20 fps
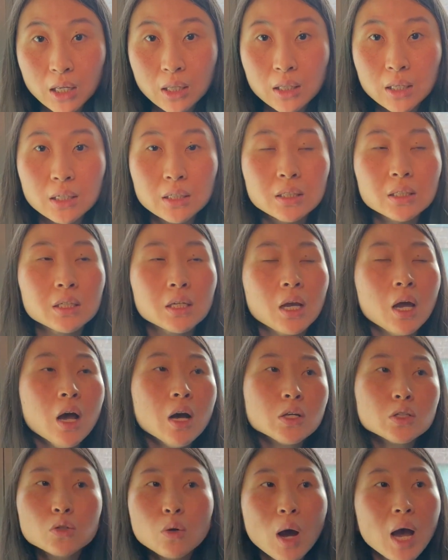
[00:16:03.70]
list.
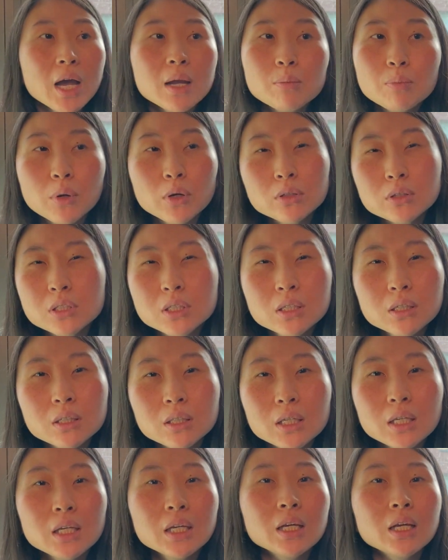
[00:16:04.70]
So I
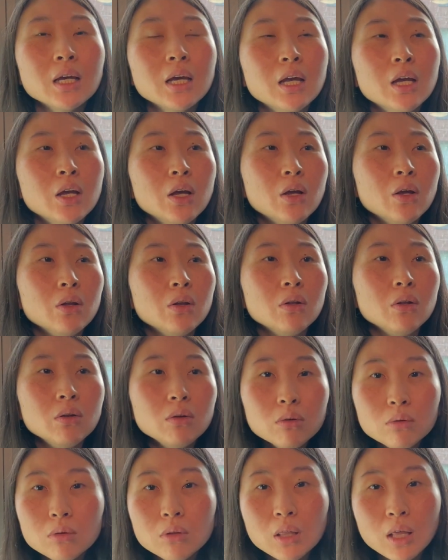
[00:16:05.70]
personally
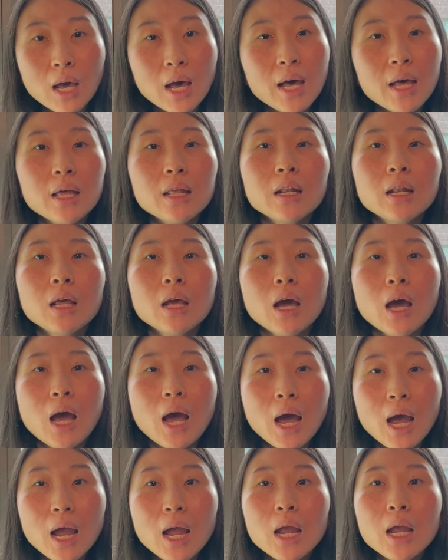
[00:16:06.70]
knew that
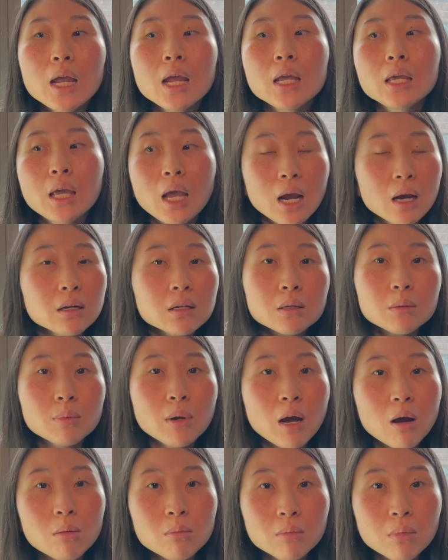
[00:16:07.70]
I cared
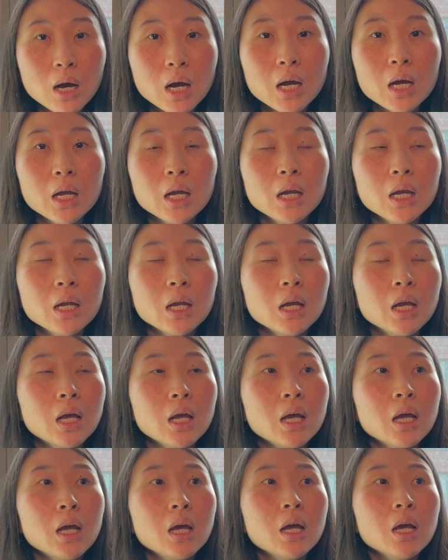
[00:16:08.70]
about my
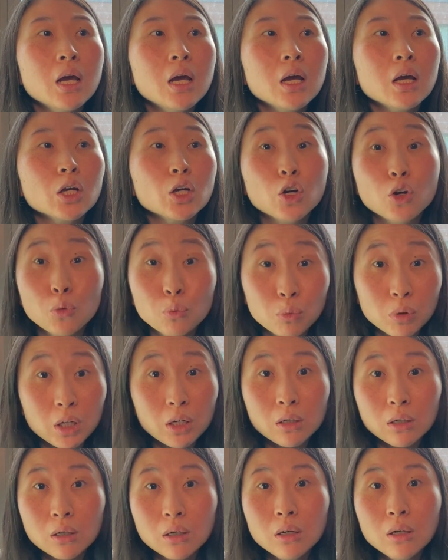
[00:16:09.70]

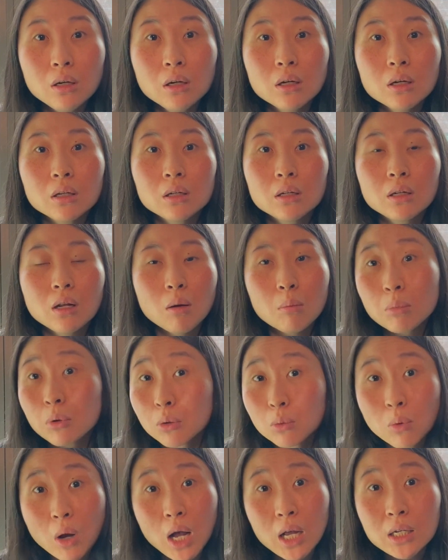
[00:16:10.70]
career, number
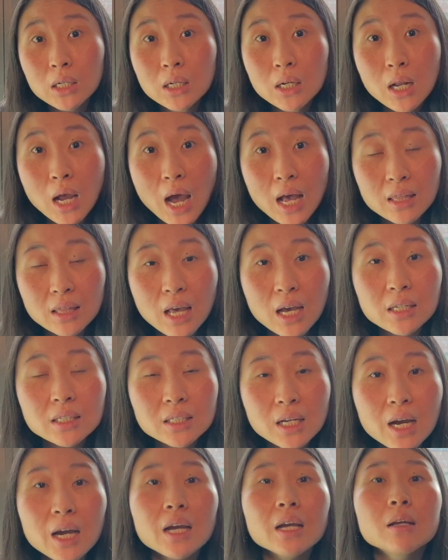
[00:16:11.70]
one, at that
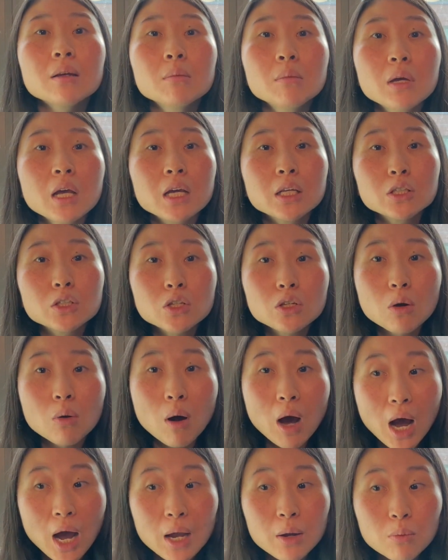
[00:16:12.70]
time. And so
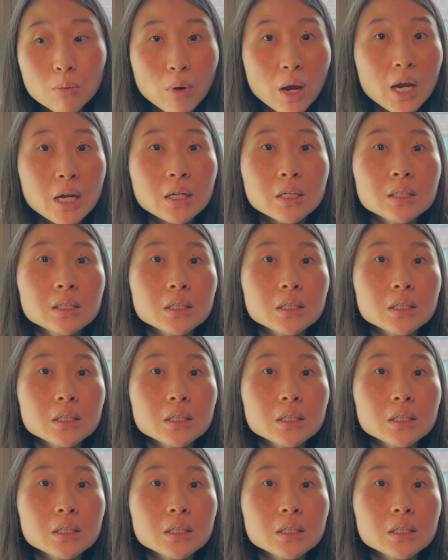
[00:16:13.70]
I ranked